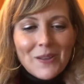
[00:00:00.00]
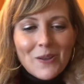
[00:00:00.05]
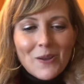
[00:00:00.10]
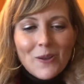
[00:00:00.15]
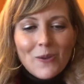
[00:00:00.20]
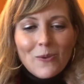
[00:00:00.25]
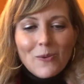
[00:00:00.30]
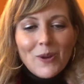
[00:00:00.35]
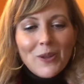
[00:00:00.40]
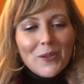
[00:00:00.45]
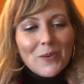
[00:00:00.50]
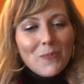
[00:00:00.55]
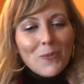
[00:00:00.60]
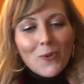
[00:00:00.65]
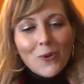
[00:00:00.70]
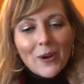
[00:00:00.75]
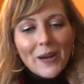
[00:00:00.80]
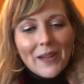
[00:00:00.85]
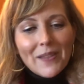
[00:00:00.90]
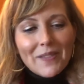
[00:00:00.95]
Well, the
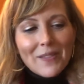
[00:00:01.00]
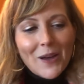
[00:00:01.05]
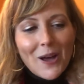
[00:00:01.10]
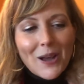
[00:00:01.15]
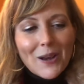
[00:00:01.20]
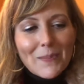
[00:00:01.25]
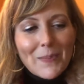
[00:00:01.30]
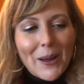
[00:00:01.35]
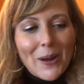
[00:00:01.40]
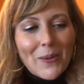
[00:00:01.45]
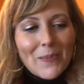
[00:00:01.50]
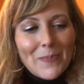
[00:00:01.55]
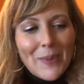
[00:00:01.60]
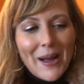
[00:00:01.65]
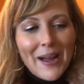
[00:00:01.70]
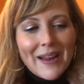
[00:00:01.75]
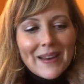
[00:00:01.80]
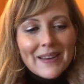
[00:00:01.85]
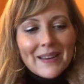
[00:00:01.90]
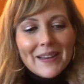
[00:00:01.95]
more I thought about
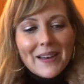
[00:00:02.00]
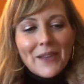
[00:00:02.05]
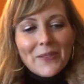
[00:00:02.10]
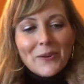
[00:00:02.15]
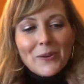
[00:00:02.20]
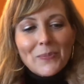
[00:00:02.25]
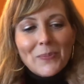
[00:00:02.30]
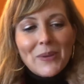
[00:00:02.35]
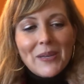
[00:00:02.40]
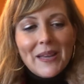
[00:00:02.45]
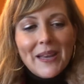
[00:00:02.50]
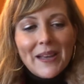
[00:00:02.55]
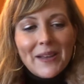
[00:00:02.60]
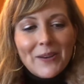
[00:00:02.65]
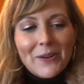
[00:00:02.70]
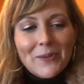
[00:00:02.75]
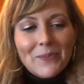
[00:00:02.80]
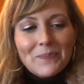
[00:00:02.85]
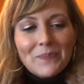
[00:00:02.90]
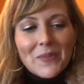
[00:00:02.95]
buying another
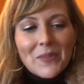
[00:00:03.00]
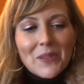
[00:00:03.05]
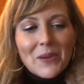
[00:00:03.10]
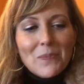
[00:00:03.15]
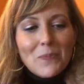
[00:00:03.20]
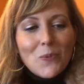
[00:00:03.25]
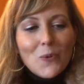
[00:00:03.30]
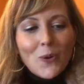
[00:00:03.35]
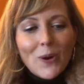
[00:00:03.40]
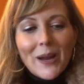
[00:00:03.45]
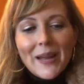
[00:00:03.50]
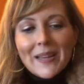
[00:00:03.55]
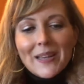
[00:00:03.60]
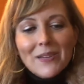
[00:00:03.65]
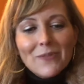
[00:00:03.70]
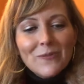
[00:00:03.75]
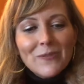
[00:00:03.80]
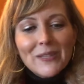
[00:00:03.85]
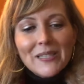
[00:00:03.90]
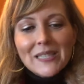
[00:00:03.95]
piano, the more I
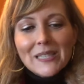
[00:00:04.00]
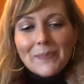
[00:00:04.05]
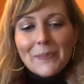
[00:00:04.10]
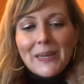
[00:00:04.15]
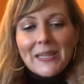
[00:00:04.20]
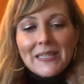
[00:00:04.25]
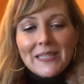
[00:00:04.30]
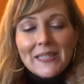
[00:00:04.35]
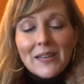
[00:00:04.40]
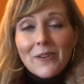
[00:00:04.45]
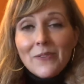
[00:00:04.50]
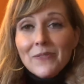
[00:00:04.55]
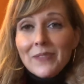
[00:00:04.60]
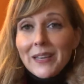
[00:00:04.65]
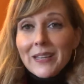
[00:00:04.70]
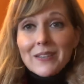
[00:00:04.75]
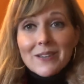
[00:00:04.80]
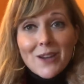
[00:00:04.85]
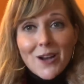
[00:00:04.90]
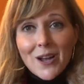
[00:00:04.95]
convinced myself
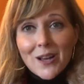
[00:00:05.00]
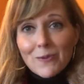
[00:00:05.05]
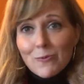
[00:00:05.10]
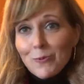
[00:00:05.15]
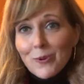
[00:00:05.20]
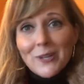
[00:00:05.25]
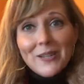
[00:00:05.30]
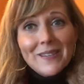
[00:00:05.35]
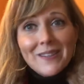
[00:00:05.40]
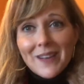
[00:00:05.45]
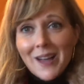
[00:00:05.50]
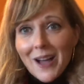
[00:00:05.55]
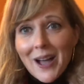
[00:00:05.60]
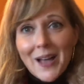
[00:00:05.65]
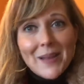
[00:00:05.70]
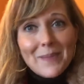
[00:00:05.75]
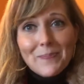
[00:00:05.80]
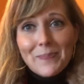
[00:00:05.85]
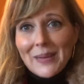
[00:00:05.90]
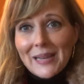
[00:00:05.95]
that God would
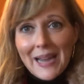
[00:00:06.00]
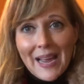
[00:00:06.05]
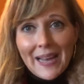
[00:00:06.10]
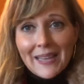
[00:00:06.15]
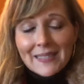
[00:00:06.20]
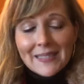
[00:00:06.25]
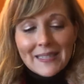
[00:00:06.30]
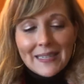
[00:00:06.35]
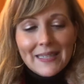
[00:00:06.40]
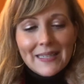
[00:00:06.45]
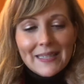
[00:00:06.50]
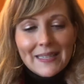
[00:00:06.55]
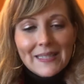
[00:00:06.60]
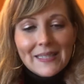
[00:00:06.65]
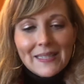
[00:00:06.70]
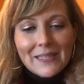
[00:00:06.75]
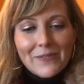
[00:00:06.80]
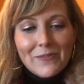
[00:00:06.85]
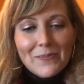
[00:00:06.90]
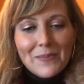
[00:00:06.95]
not be asking
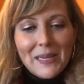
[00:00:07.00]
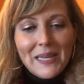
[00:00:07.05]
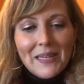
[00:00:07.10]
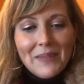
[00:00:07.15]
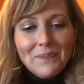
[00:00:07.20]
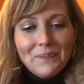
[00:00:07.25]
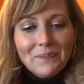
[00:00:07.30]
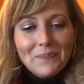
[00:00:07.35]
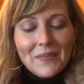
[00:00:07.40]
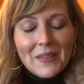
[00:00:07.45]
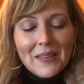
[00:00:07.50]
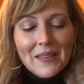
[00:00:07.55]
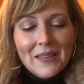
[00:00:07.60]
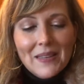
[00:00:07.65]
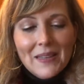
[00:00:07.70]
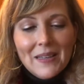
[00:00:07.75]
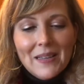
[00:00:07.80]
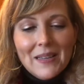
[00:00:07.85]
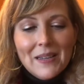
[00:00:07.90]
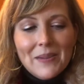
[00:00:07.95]
this of me.
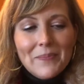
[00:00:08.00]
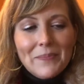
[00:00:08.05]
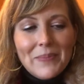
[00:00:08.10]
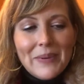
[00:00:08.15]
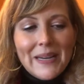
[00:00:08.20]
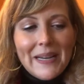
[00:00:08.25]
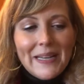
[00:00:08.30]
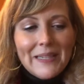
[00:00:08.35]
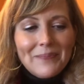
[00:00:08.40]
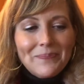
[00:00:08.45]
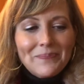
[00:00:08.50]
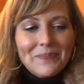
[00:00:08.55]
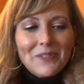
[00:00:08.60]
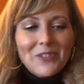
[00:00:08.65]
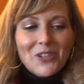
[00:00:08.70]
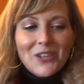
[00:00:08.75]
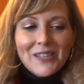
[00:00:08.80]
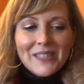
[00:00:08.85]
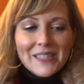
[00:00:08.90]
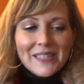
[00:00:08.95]
But
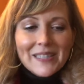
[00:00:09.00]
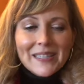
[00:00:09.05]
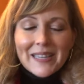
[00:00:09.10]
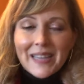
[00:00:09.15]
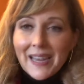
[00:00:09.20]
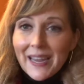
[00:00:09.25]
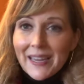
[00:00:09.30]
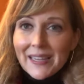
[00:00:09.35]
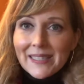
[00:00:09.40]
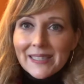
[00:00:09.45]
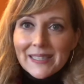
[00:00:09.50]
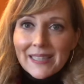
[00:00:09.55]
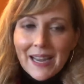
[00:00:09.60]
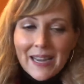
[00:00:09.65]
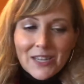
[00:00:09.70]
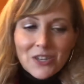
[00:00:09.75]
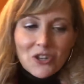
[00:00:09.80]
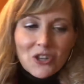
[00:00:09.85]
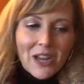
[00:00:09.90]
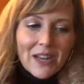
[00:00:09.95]
just in case,
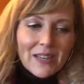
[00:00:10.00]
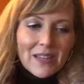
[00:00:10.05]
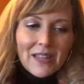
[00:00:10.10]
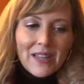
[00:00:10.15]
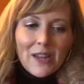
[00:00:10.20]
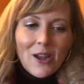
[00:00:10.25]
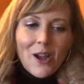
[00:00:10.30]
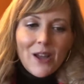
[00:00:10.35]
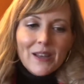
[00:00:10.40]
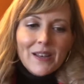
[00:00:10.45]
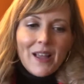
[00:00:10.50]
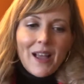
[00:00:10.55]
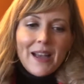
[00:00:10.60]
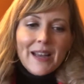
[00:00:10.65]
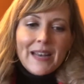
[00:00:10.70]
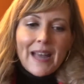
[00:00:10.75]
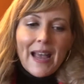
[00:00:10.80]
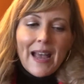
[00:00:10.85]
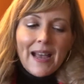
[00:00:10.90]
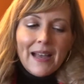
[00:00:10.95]
I checked the
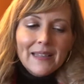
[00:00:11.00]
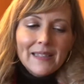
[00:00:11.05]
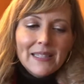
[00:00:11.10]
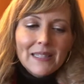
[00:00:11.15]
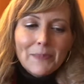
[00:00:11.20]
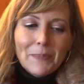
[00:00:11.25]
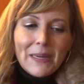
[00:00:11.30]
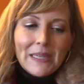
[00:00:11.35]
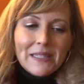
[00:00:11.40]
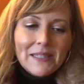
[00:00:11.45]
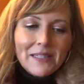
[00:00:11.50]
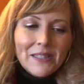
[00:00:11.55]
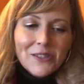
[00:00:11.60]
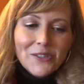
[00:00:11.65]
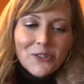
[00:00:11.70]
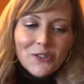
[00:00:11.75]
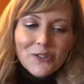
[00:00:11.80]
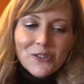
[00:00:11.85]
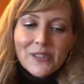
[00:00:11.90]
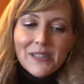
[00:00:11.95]
online ads in my
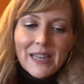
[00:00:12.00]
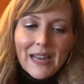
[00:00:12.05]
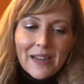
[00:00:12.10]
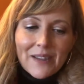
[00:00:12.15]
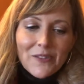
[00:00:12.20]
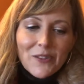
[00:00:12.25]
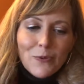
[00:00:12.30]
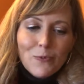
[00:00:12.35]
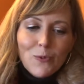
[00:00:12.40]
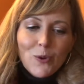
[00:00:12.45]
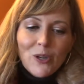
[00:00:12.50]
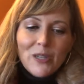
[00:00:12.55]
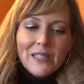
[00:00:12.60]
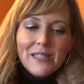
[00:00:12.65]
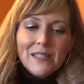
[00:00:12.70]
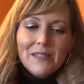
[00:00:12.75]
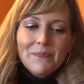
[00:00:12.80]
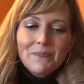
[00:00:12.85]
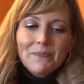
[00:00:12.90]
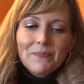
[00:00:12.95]
sister's neck of the
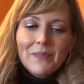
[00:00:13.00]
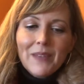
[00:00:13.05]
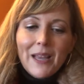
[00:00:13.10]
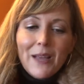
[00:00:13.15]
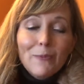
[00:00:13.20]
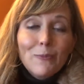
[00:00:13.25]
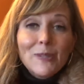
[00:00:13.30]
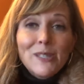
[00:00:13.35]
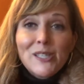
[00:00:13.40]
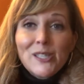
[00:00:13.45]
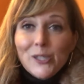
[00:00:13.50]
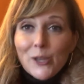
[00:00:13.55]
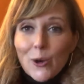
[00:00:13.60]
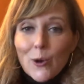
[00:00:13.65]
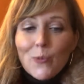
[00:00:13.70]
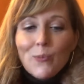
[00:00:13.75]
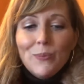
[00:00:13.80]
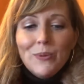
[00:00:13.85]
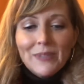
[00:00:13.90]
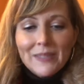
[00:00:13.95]
woods and was
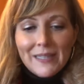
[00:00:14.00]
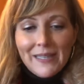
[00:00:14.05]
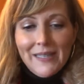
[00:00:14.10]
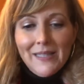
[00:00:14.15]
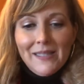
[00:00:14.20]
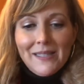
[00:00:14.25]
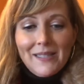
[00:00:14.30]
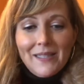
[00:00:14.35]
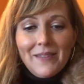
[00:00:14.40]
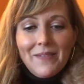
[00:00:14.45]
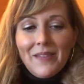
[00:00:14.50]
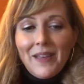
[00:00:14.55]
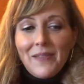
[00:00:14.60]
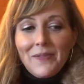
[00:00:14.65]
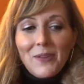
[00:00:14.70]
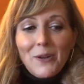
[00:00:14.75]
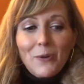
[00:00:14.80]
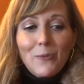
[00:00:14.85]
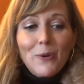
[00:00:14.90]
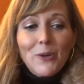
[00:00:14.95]
so pleased that
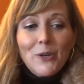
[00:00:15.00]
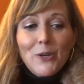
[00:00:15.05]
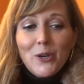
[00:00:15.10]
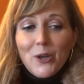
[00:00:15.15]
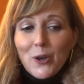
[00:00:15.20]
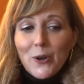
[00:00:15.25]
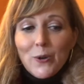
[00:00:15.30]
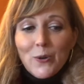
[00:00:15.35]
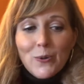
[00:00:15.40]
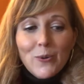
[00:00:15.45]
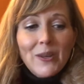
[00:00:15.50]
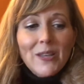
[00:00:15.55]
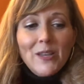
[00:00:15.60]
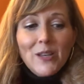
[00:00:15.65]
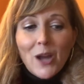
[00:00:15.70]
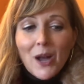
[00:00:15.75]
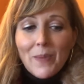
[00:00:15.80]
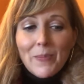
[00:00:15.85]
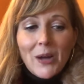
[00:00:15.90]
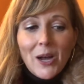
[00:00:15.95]
there were no
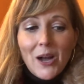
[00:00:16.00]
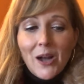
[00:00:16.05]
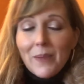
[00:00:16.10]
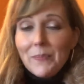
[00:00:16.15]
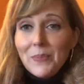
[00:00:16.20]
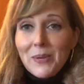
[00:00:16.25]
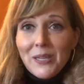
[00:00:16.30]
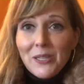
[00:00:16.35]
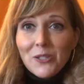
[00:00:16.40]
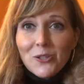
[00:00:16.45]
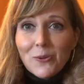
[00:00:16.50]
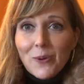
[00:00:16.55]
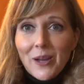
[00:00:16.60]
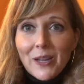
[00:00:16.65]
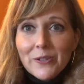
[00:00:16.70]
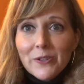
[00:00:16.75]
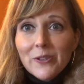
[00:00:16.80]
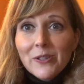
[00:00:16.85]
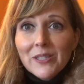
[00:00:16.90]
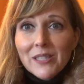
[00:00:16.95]
Yamaha
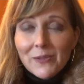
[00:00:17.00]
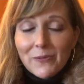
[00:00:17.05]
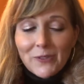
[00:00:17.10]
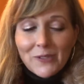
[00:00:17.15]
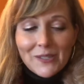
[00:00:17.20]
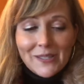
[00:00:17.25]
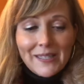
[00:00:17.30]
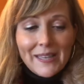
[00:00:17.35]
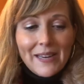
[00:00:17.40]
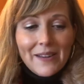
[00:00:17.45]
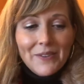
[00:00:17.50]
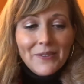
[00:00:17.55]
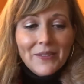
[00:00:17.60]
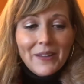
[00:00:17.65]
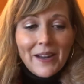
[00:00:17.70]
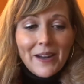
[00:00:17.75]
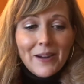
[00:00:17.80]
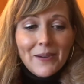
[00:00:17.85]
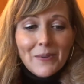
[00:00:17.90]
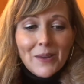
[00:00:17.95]
P200s for sale
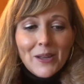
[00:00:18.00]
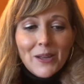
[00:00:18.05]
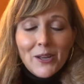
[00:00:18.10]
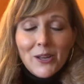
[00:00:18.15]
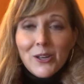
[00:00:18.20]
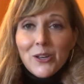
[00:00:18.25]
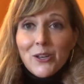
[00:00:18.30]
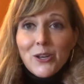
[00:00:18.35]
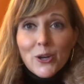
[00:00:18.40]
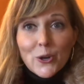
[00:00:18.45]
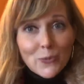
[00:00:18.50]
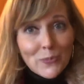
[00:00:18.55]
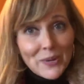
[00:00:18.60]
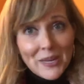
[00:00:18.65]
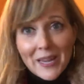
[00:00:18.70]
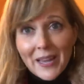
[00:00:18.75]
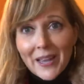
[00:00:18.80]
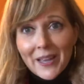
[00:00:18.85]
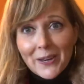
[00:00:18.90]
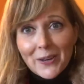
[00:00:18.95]
there. No
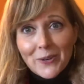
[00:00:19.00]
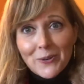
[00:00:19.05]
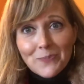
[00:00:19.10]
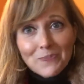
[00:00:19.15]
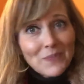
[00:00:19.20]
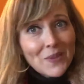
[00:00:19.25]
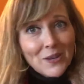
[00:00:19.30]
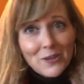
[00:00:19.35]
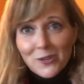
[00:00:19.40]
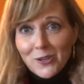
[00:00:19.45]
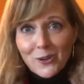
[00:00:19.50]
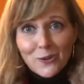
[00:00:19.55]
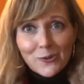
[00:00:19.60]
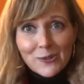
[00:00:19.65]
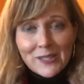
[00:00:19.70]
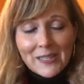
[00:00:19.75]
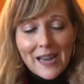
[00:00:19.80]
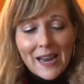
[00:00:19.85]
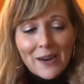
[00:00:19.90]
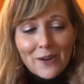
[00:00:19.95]
piano, no
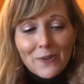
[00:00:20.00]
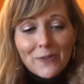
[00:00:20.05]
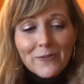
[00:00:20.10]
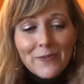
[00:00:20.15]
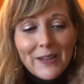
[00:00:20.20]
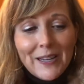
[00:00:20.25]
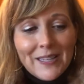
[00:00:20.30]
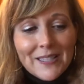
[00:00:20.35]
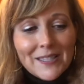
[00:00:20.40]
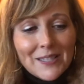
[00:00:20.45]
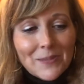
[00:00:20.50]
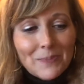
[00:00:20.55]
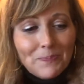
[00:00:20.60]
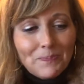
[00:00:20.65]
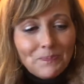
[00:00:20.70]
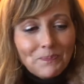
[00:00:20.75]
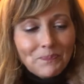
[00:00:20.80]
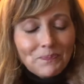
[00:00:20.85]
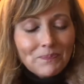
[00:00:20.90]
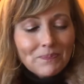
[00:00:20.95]
sacrifice.
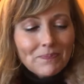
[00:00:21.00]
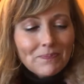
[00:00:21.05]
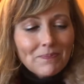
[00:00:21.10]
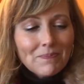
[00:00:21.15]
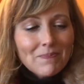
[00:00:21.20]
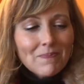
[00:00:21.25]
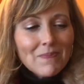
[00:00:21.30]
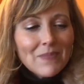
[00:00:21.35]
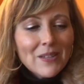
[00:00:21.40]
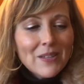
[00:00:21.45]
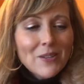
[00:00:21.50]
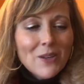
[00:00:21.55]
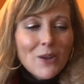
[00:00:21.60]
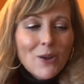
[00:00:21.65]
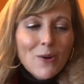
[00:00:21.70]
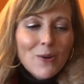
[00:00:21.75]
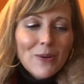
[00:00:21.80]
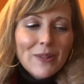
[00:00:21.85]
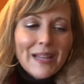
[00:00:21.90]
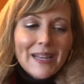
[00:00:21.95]

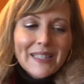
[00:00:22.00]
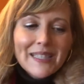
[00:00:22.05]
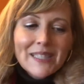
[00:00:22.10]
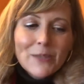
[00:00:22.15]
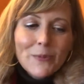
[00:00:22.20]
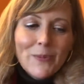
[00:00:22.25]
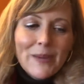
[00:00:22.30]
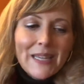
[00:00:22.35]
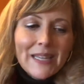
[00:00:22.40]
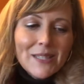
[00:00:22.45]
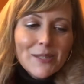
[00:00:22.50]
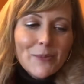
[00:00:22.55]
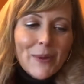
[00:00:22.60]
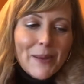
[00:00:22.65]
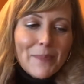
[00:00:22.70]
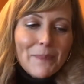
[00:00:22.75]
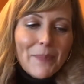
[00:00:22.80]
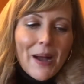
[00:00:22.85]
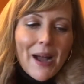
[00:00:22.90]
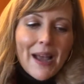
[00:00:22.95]
Well, as the weeks
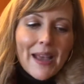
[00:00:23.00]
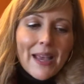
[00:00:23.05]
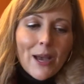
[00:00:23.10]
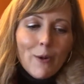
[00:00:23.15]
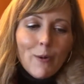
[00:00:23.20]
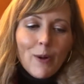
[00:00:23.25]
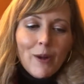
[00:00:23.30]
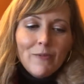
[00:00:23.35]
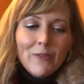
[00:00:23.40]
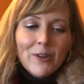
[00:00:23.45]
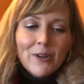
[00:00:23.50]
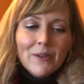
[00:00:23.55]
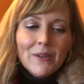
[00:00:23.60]
went by, however,